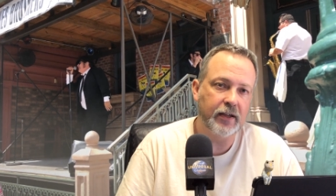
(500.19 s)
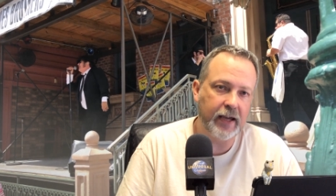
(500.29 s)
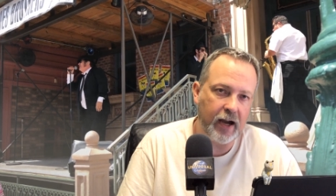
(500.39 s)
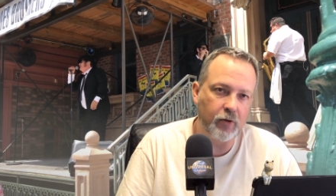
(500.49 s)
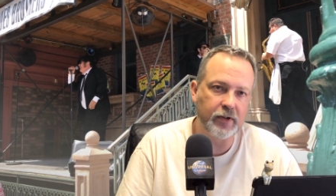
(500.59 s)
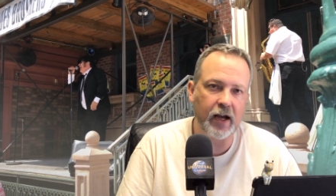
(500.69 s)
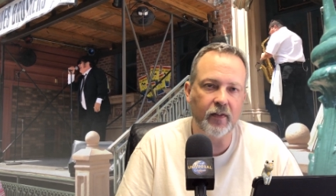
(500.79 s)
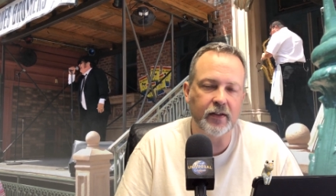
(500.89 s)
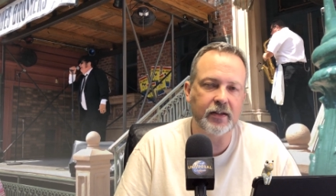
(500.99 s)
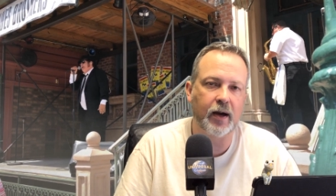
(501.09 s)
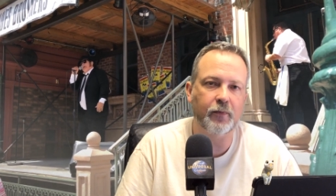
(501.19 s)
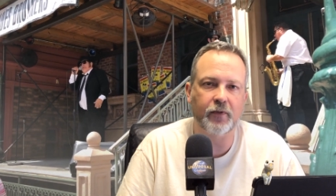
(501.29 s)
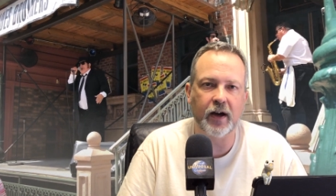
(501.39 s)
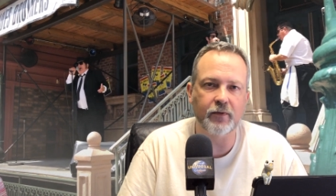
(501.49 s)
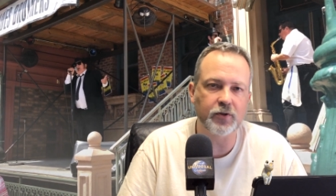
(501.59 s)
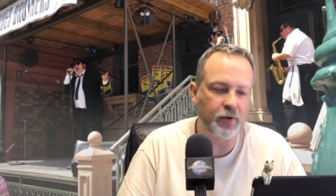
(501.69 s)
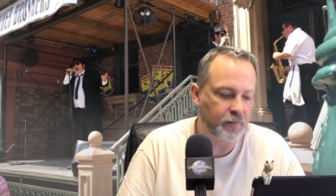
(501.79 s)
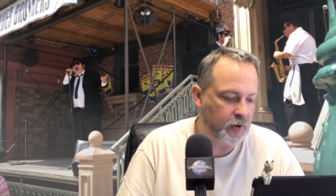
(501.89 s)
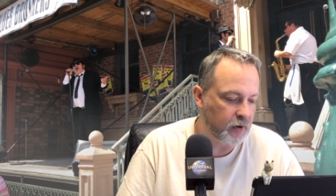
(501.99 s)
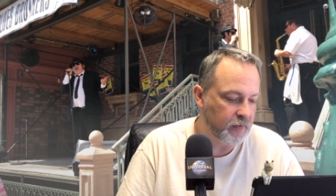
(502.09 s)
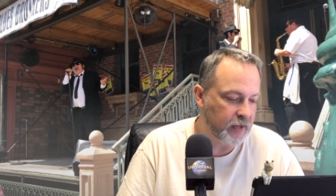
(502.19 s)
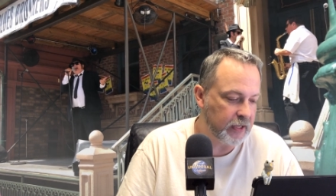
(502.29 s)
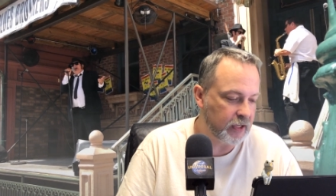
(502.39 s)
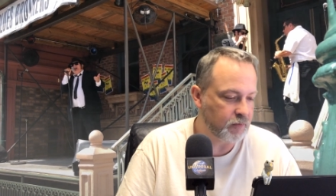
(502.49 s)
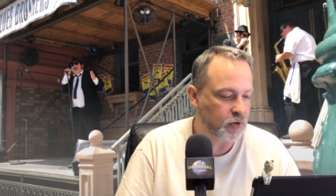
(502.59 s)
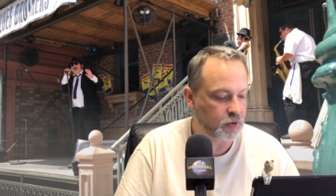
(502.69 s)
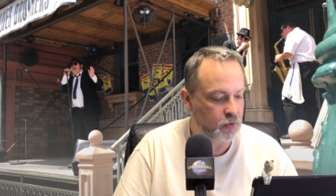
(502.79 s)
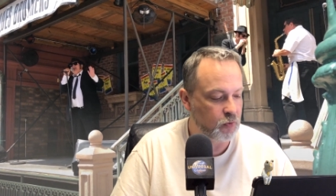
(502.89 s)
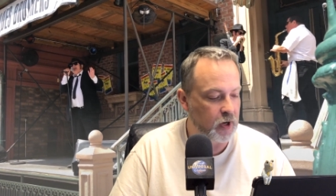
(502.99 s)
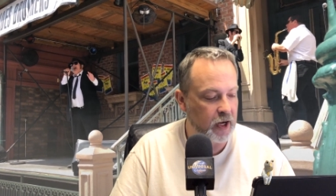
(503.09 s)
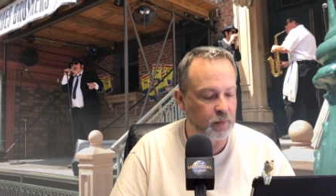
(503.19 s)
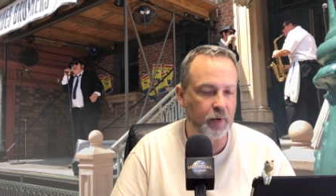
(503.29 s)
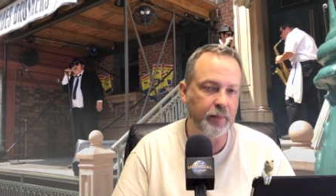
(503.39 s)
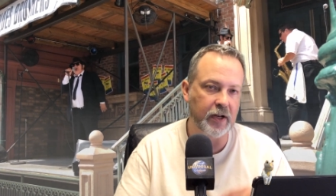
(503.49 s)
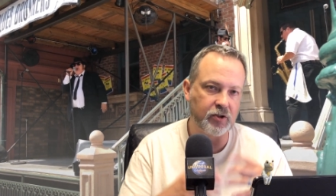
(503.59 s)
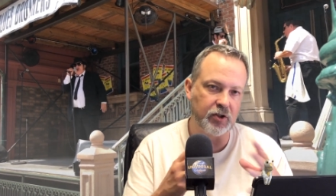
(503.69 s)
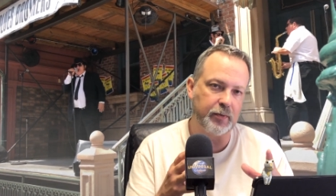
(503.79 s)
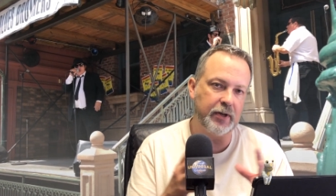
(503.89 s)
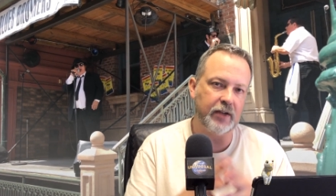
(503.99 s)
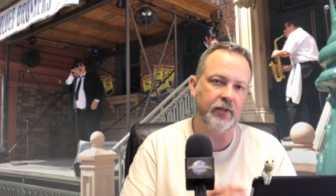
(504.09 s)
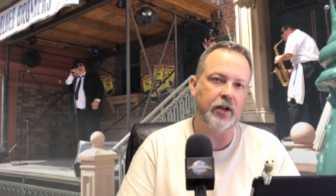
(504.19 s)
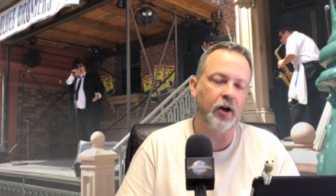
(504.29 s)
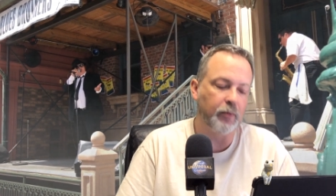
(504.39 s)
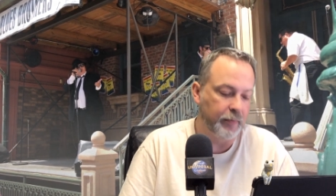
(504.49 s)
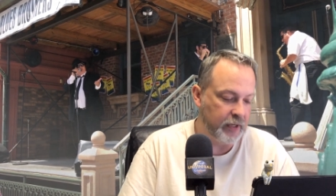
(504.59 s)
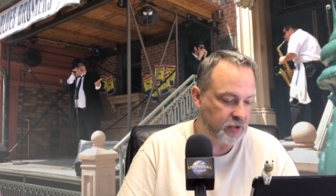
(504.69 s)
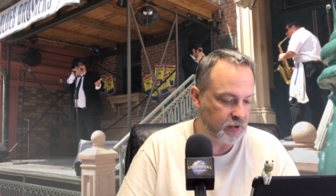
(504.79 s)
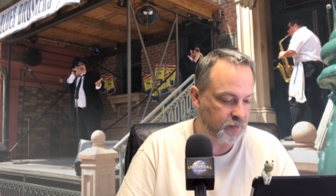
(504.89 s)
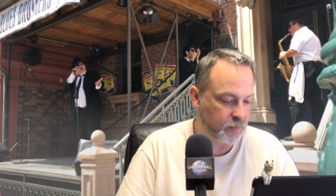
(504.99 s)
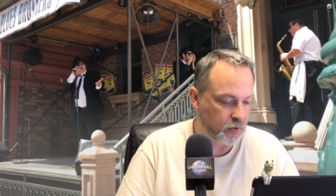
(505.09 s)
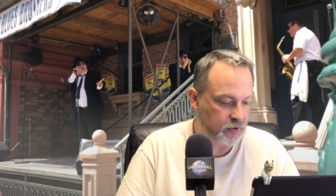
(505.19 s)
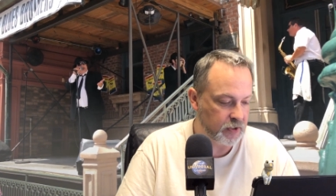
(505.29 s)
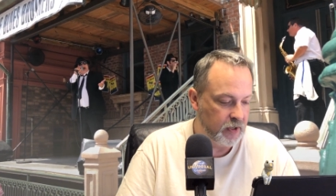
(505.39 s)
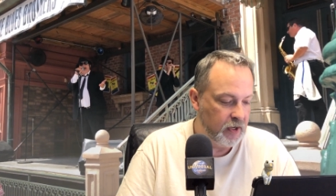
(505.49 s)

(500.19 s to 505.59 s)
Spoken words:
count down the top 5 so far, and then I give you 2 honorable mentions. I'm going to give you the honorable mentions first.